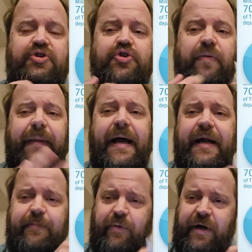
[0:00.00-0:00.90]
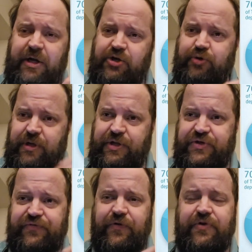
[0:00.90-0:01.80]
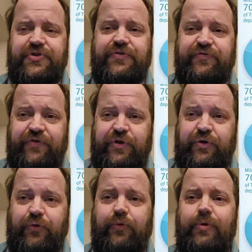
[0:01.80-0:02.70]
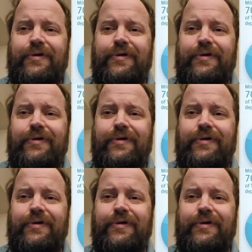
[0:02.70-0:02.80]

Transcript: traumatic brain injury in these first few